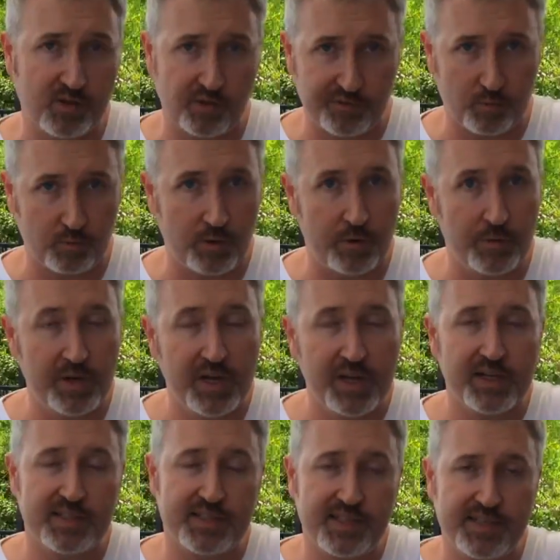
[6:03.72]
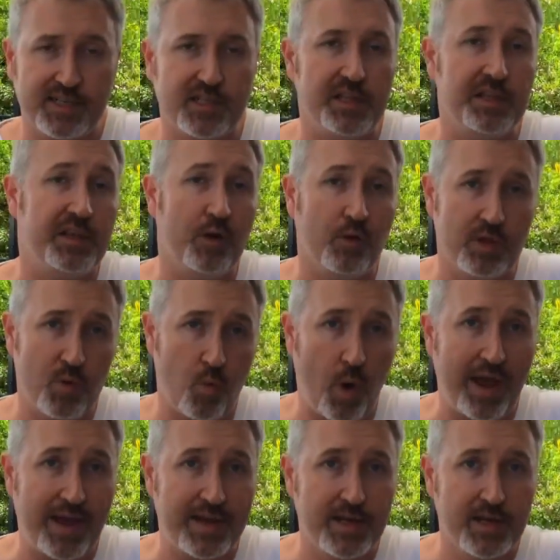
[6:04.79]
off the road, because that's actually the only
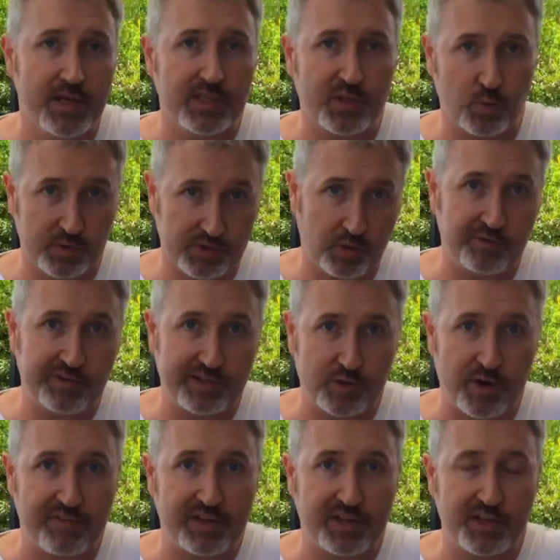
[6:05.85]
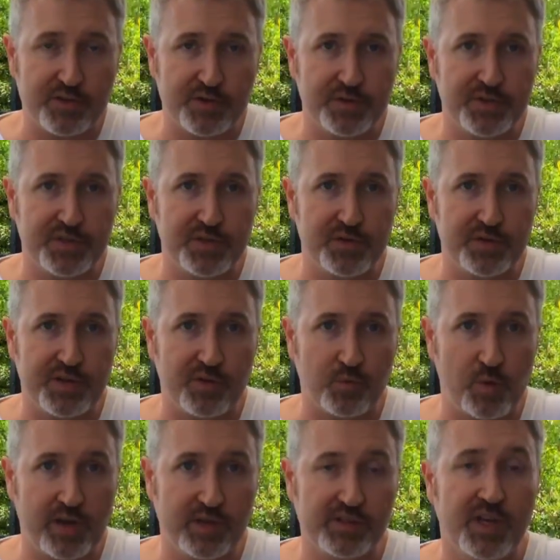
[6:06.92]
way to resolve our traffic issues in New South
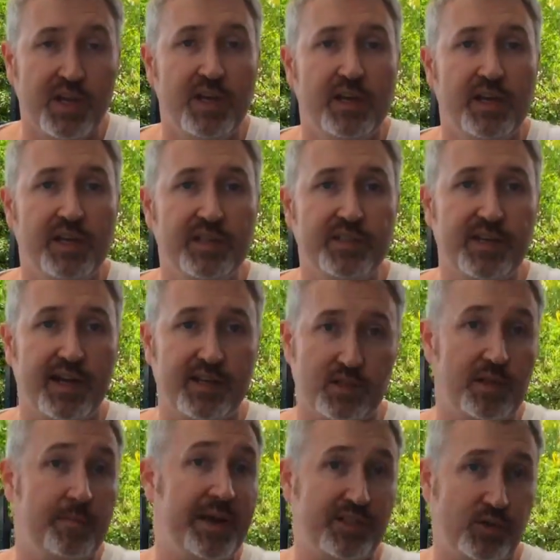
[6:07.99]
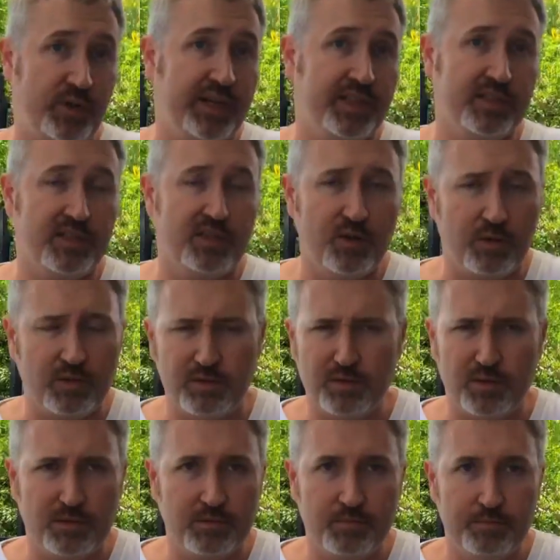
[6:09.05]
Wales, is actually mass transit,
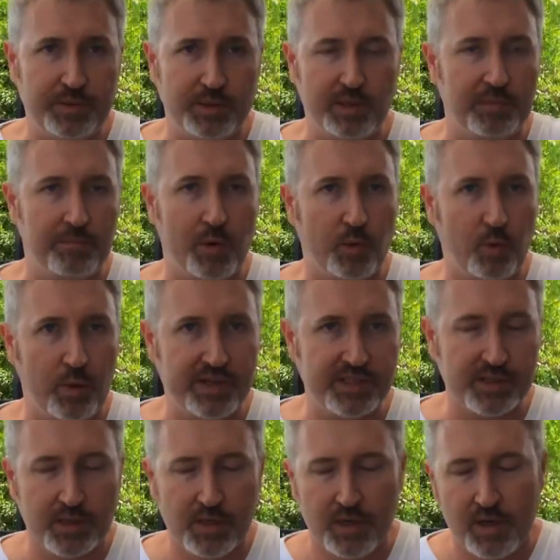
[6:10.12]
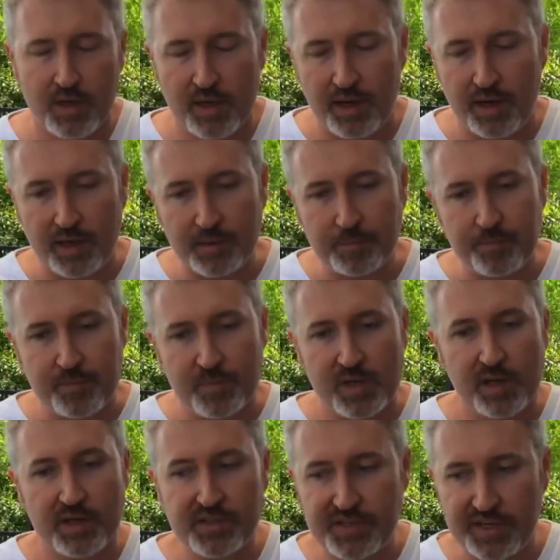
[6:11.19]
not building motorways.
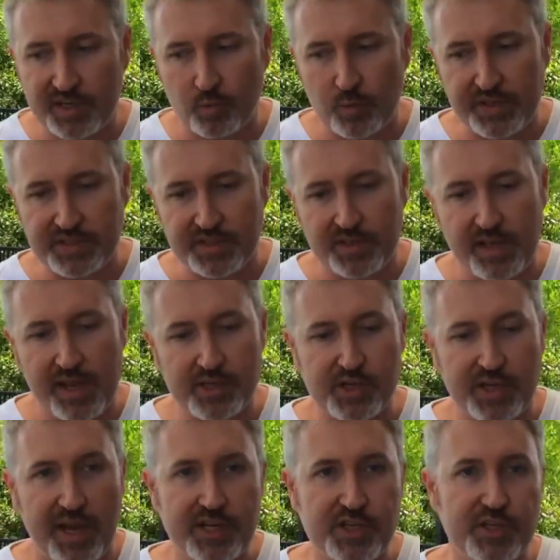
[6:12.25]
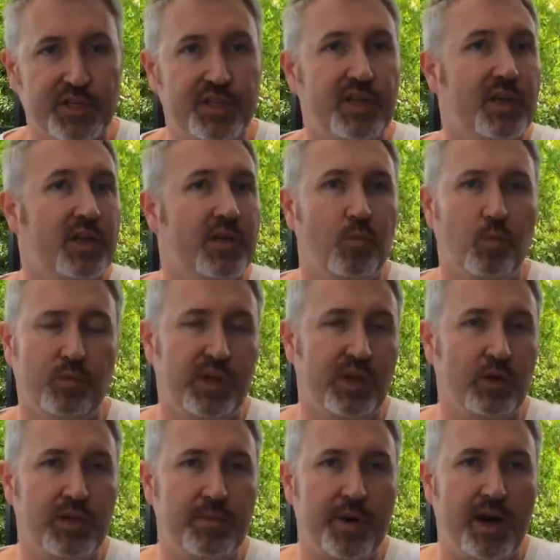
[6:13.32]
Second reason, education. The
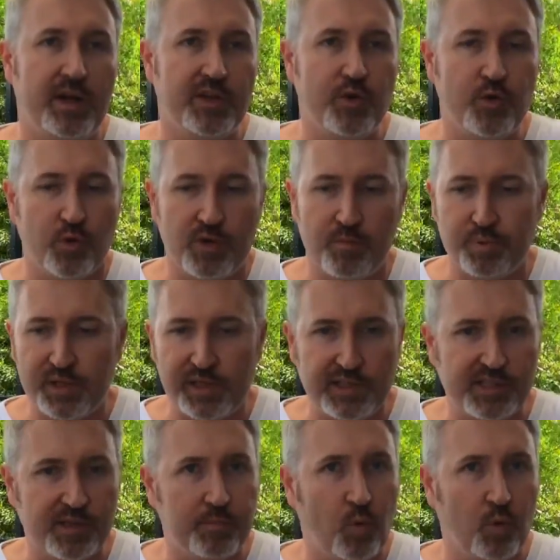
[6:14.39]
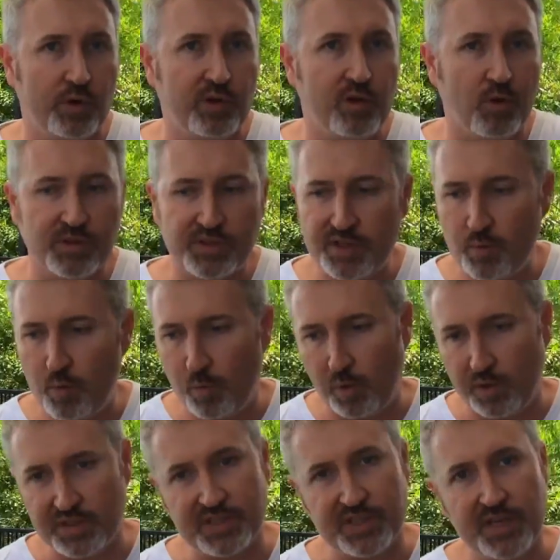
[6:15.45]
only party who completely supported Gonski. We
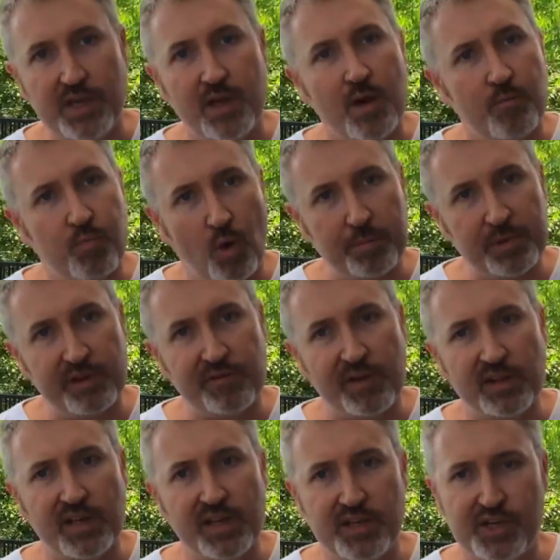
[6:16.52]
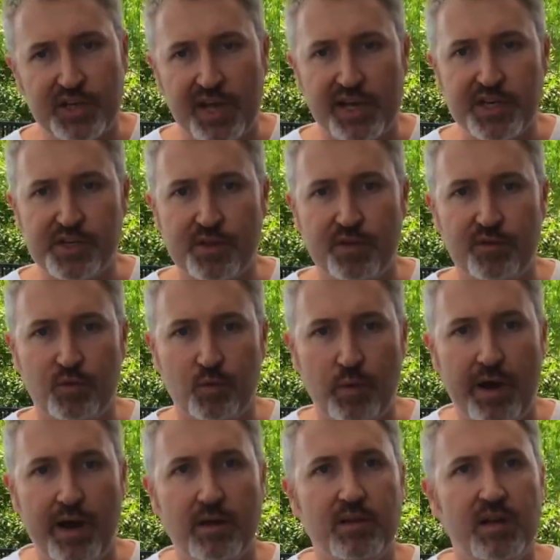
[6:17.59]
want to see properly funded education
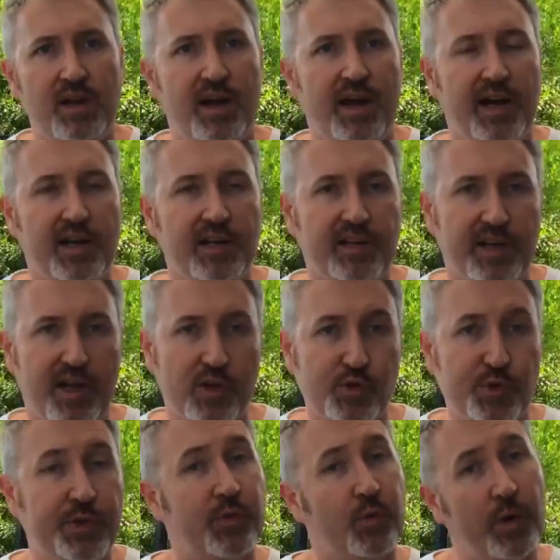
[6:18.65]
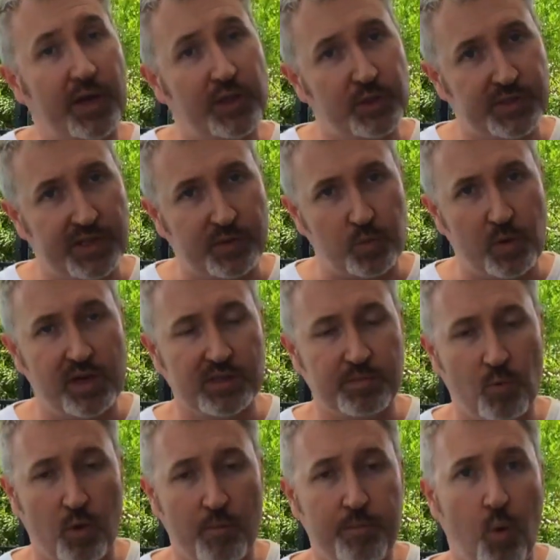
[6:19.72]
throughout the country, throughout New South Wales.
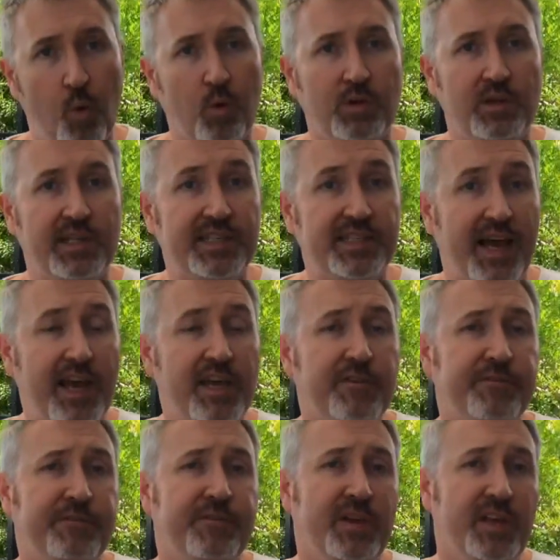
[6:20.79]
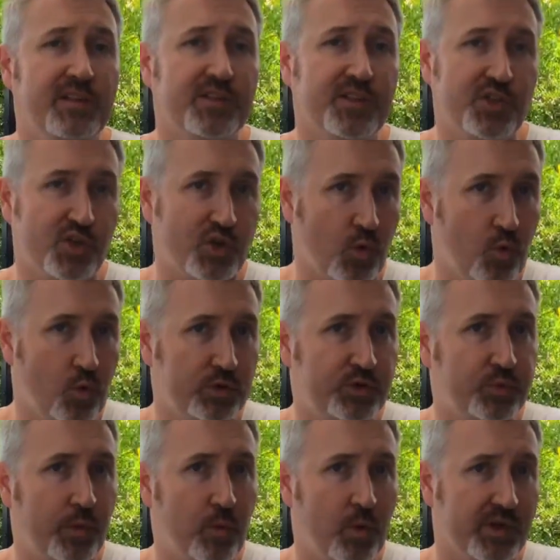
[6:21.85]
More importantly, TAFE in St
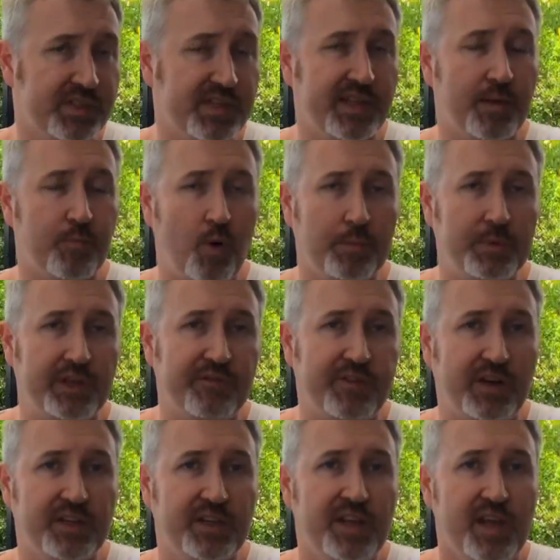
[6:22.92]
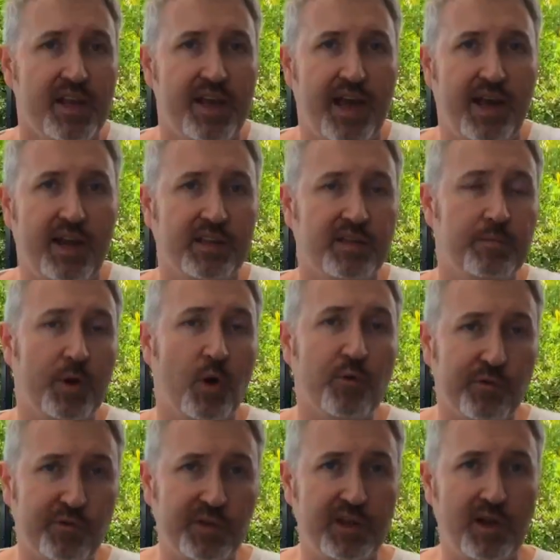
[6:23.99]
George, we want to see that properly funded. And under
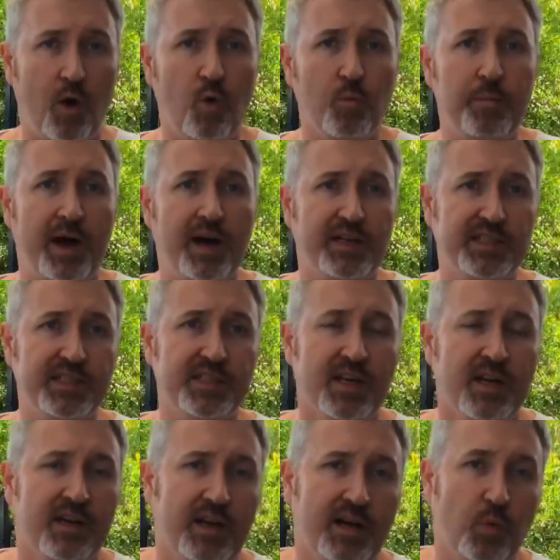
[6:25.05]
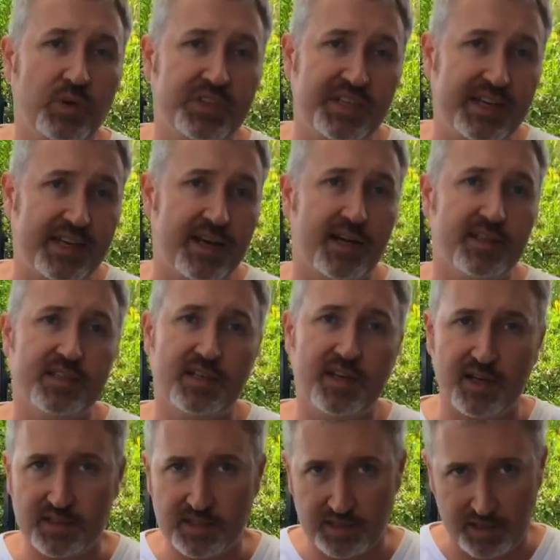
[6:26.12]
both the old parties, we're seeing cuts and
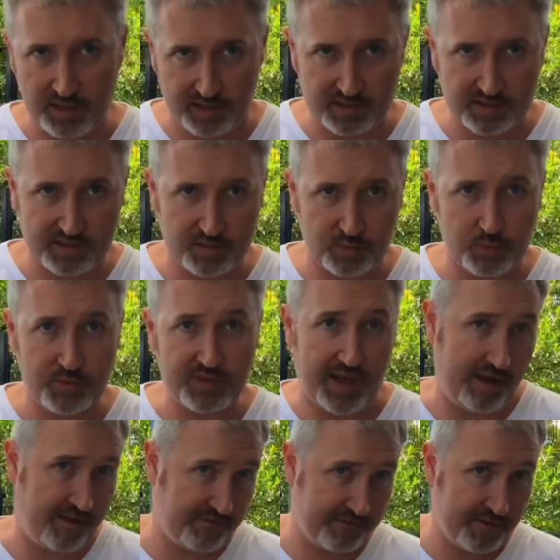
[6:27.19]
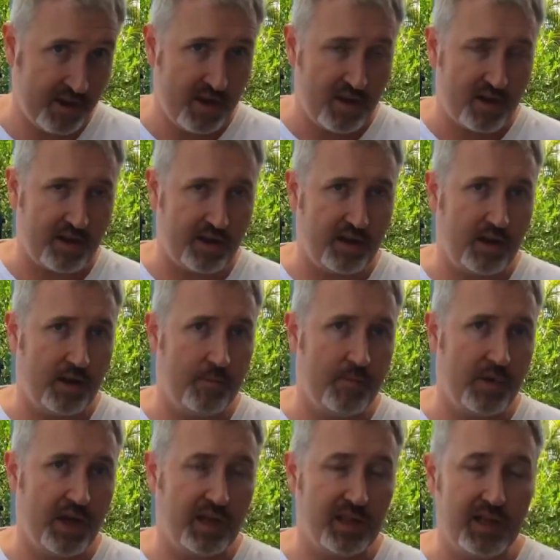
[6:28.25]
cuts and cuts to TAFE,
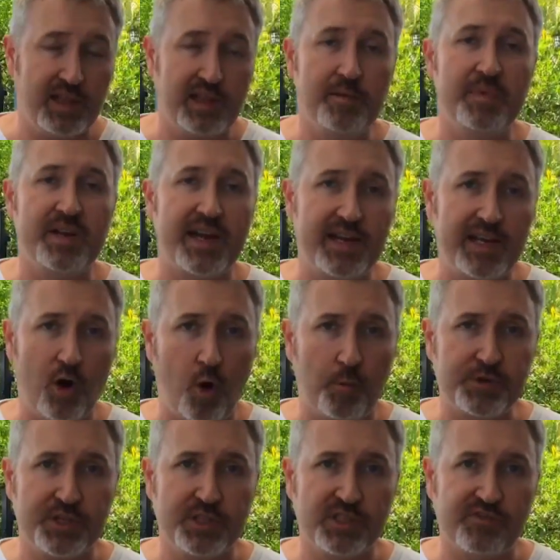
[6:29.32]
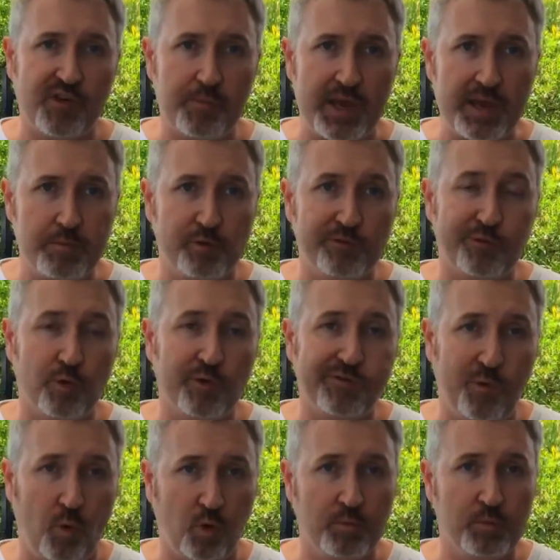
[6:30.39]
eliminating options for people for
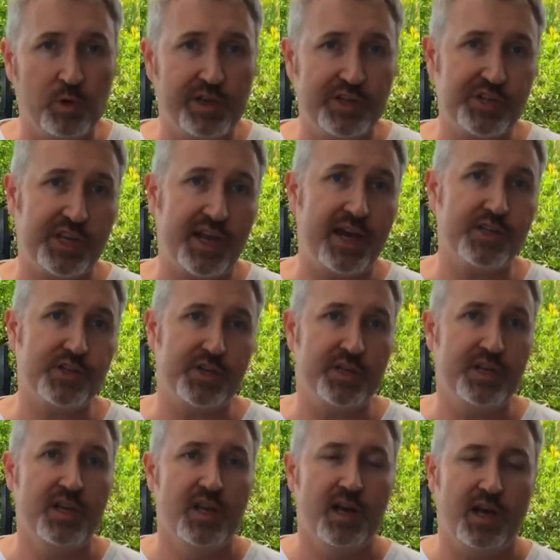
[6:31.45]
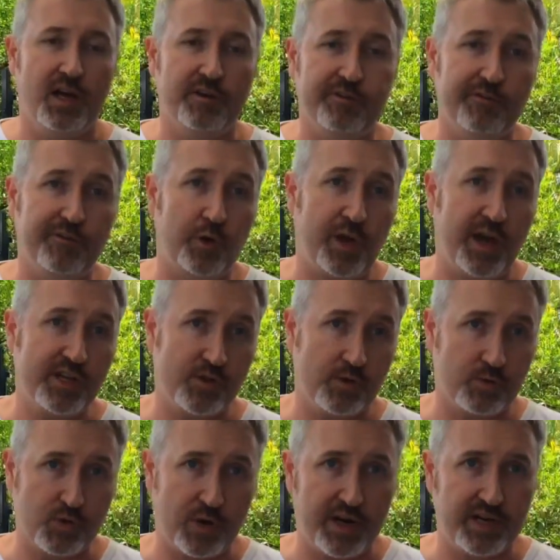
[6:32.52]
affordable education, for
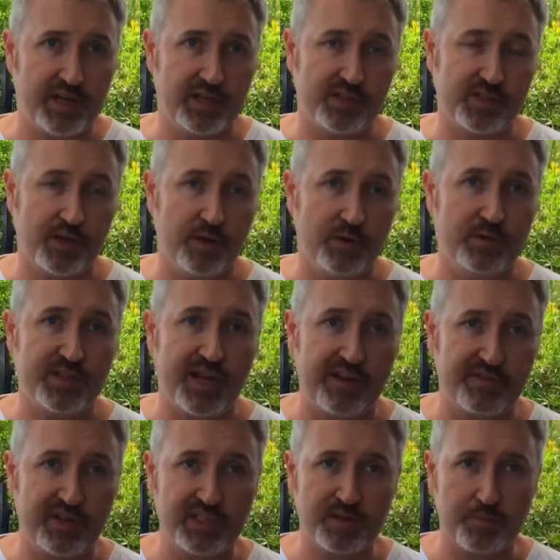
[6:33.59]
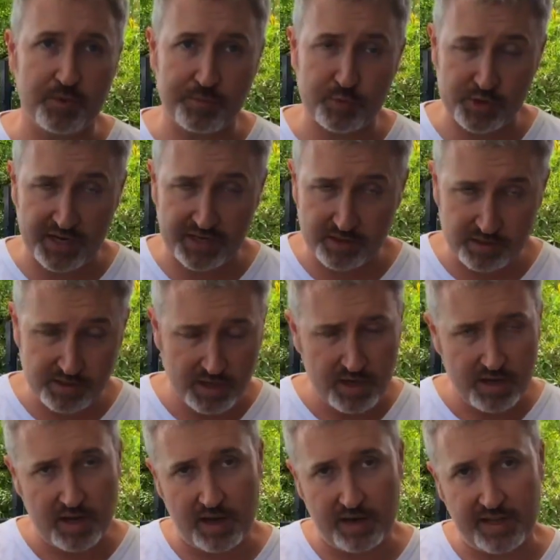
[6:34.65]
vocational training. So TAFE needs to be protected,
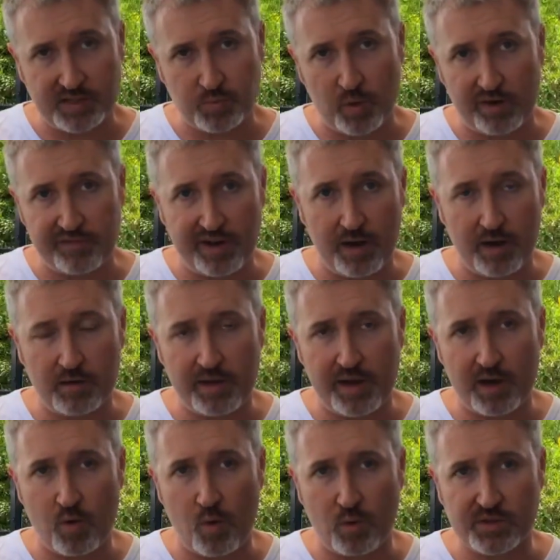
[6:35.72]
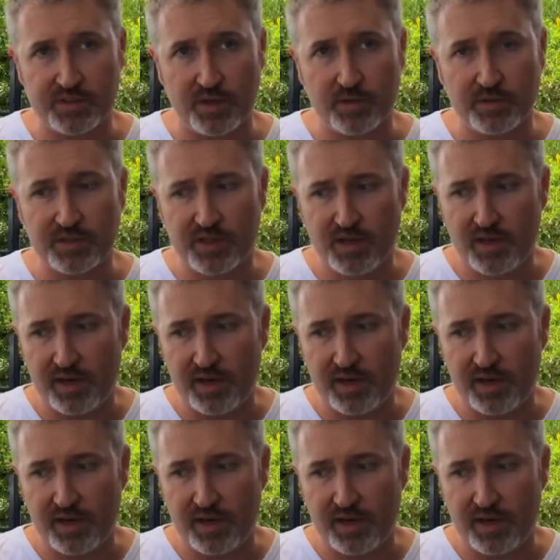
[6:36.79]
and that's one of our cornerstones.